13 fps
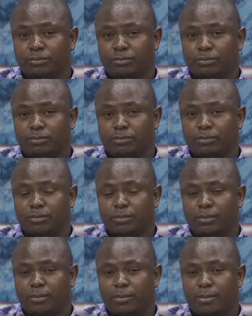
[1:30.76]

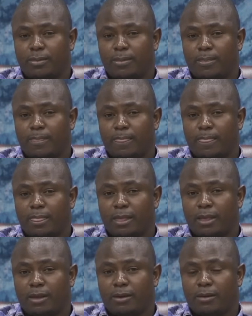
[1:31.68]

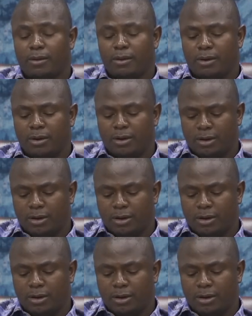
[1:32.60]
No one is speaking in this clip.